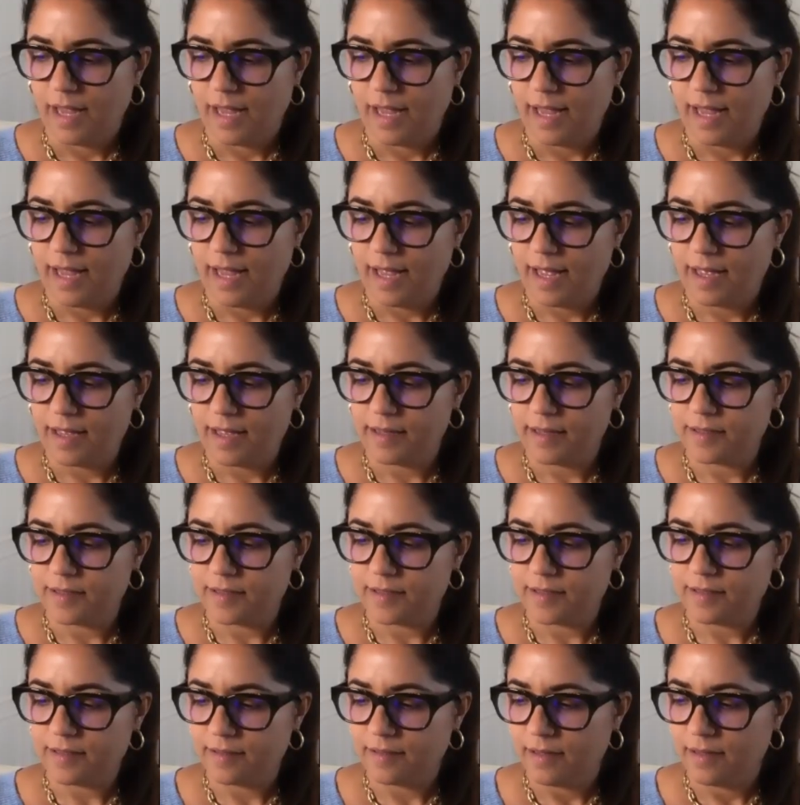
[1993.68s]
And
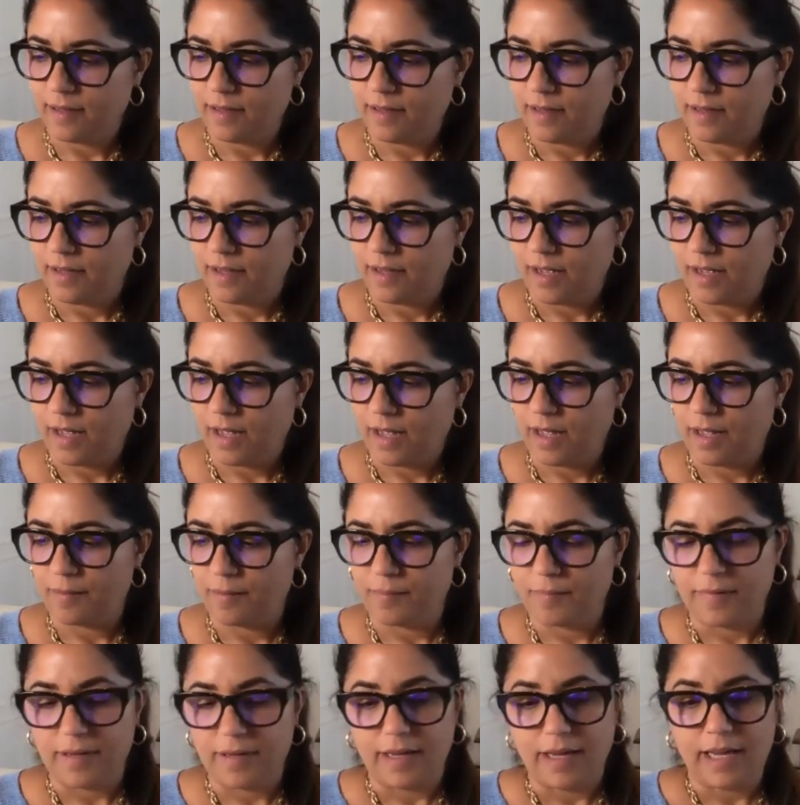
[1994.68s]

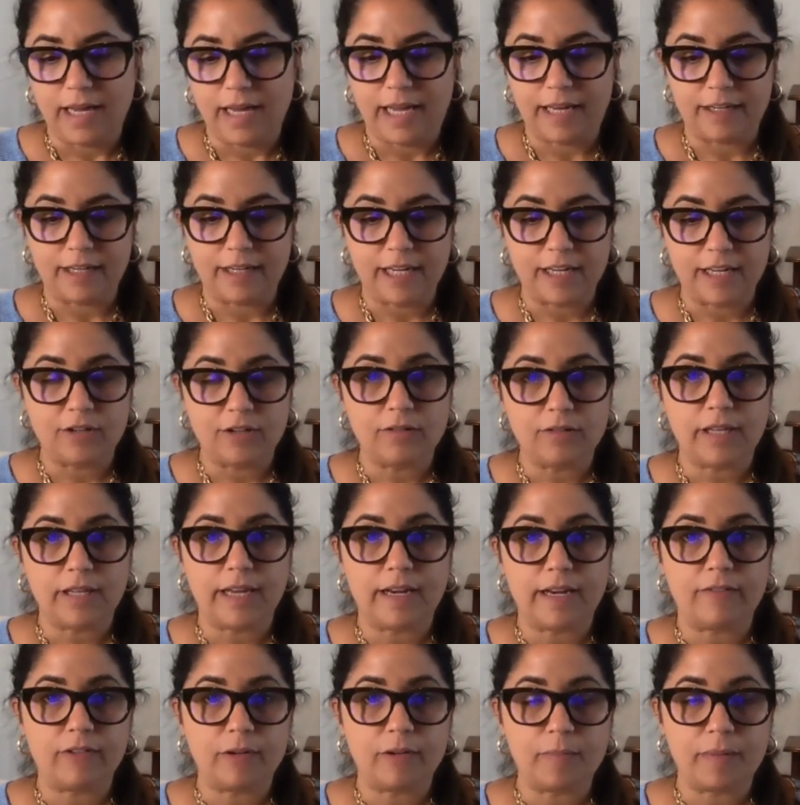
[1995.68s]
can you let
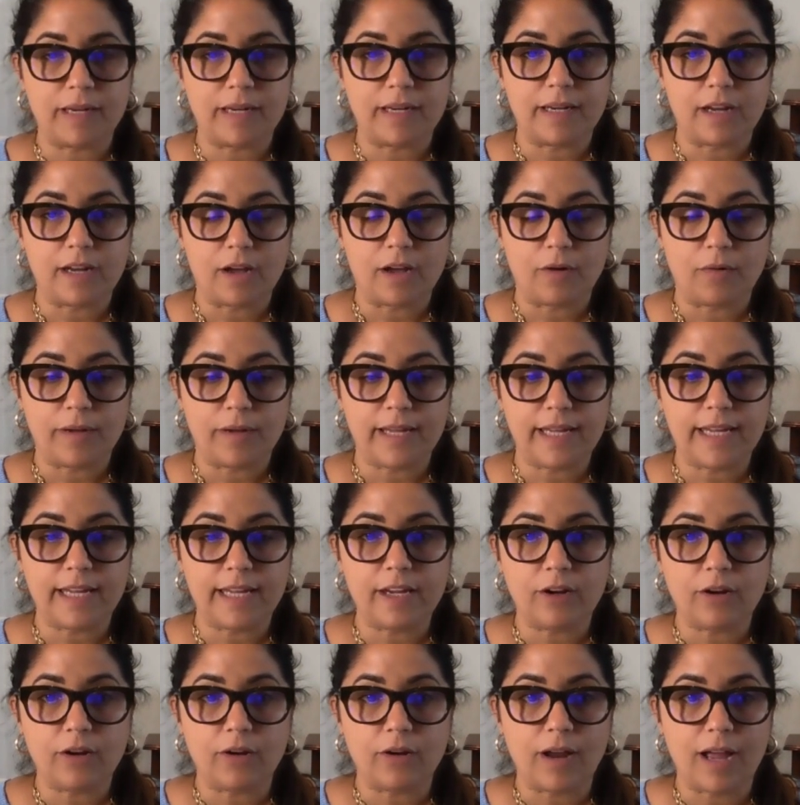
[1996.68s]
everybody know
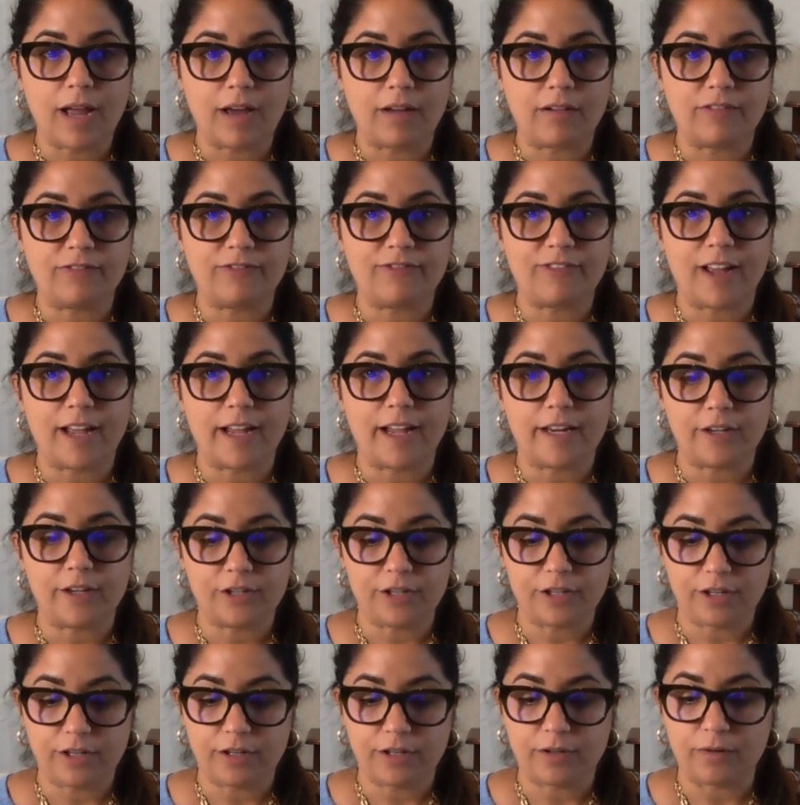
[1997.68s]
here how to find
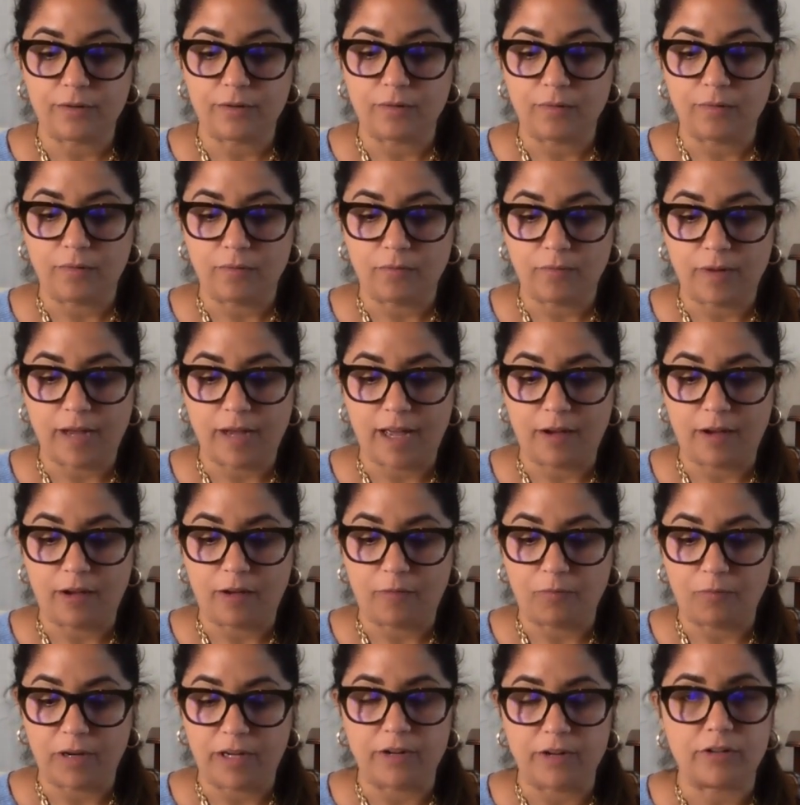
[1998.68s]
you,
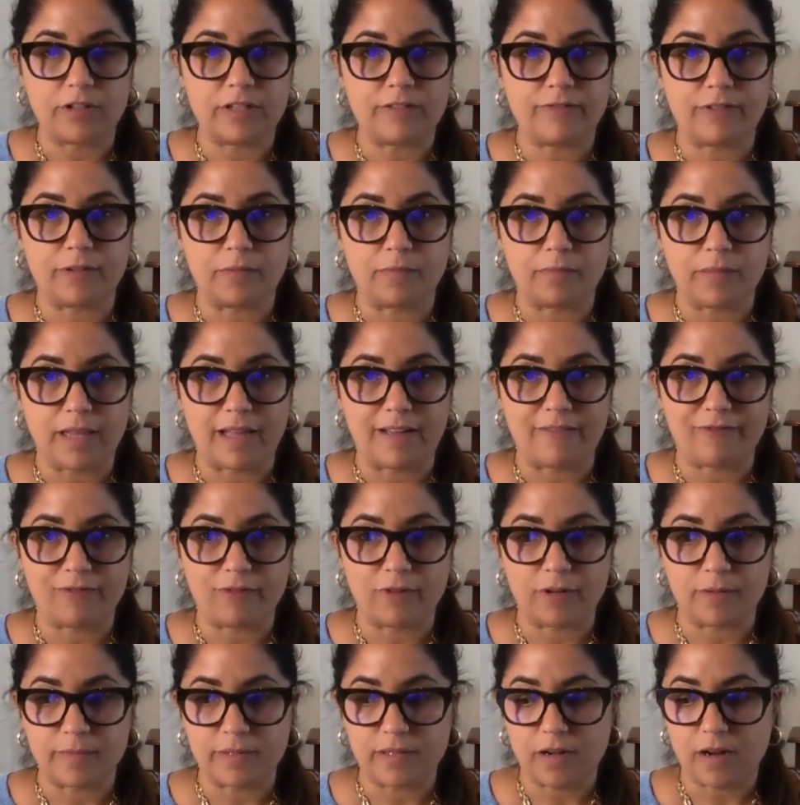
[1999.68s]
what your different
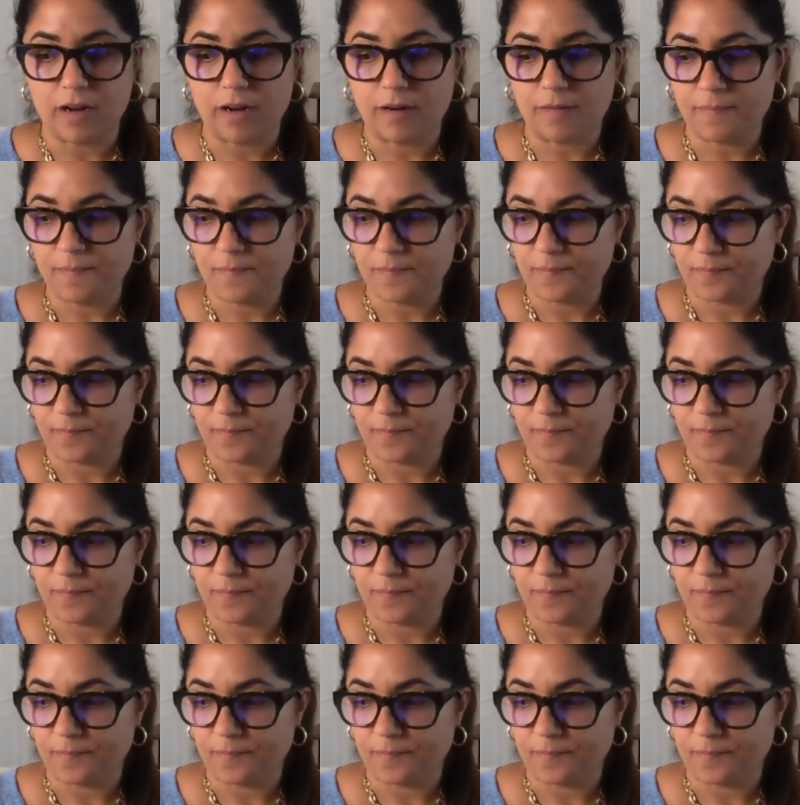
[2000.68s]
platforms are?